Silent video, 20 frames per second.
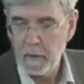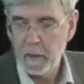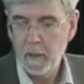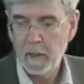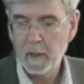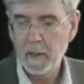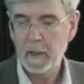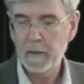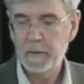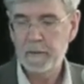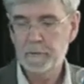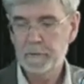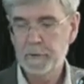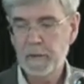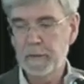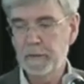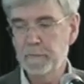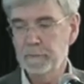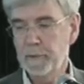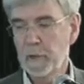The
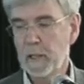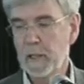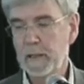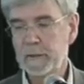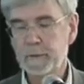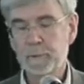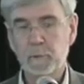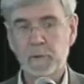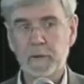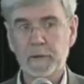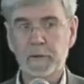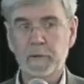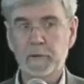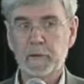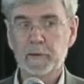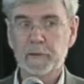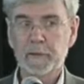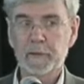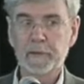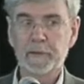rate of rise will
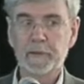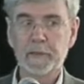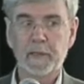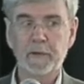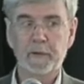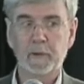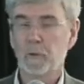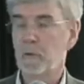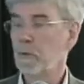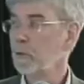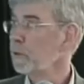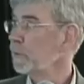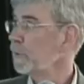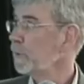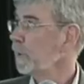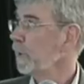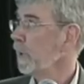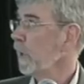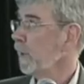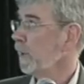increase under all
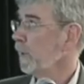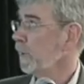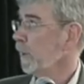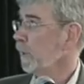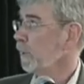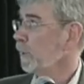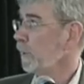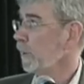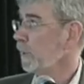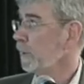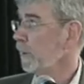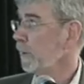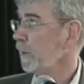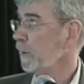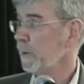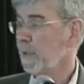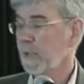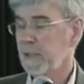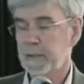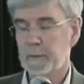scenarios, as
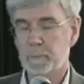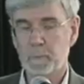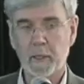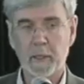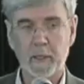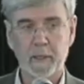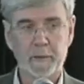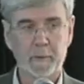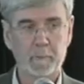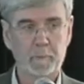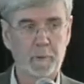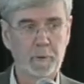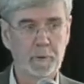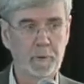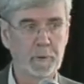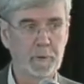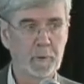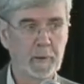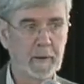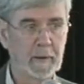indicated by the
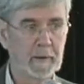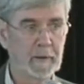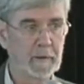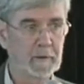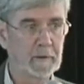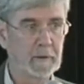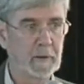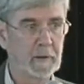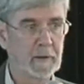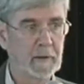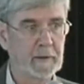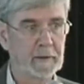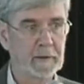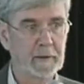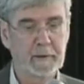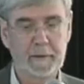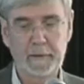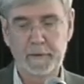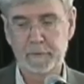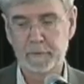blue and
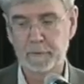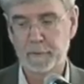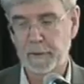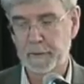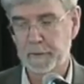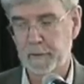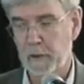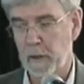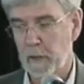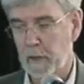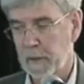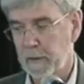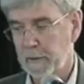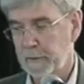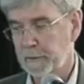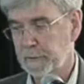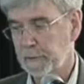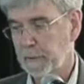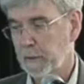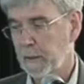the red
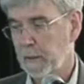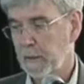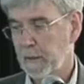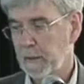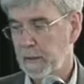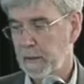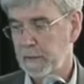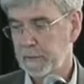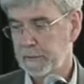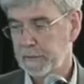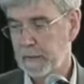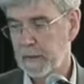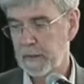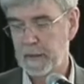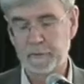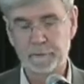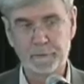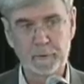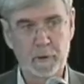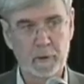lines,
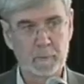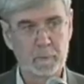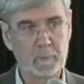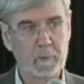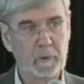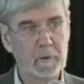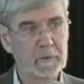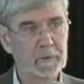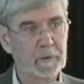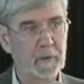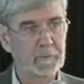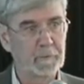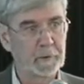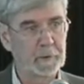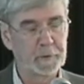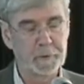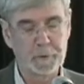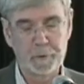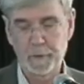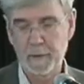starting from
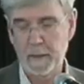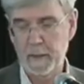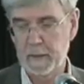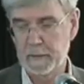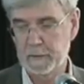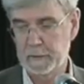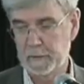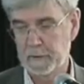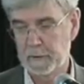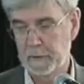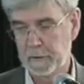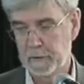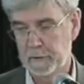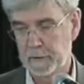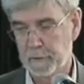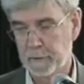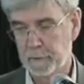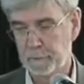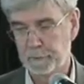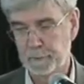roughly 2000
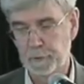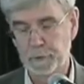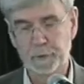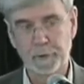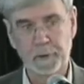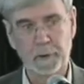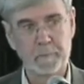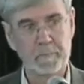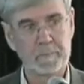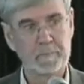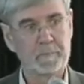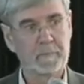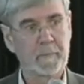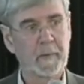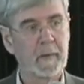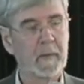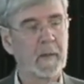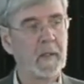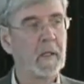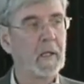into the future.
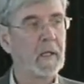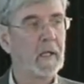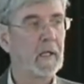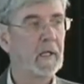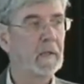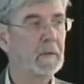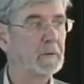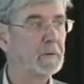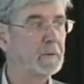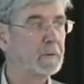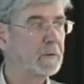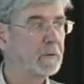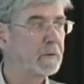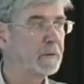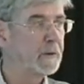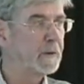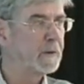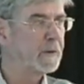With